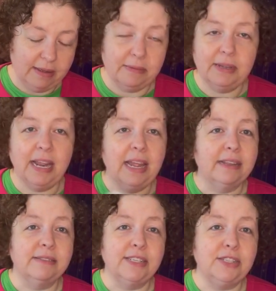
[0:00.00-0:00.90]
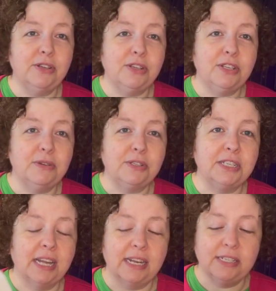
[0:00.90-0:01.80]
But hey, you do what you
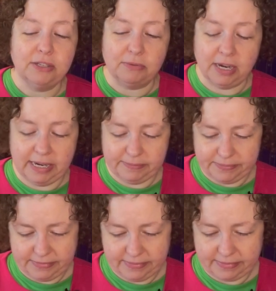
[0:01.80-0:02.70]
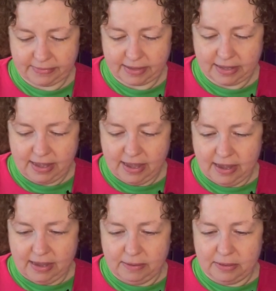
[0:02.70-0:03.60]
gotta do, right?
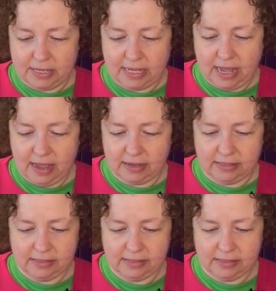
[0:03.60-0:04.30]
But yeah.